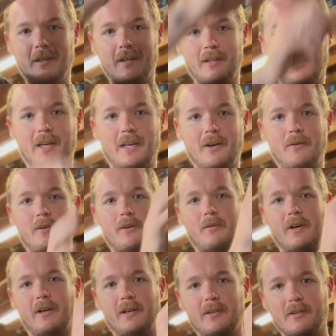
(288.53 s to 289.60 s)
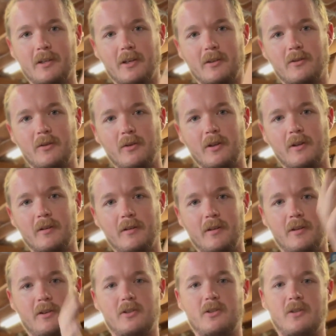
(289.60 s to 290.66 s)
ain't going nowhere, and it's through
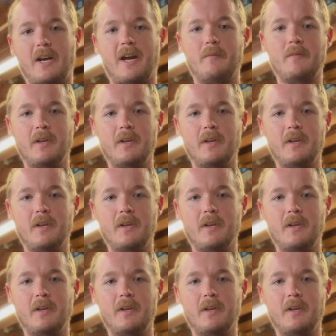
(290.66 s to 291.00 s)
the strap.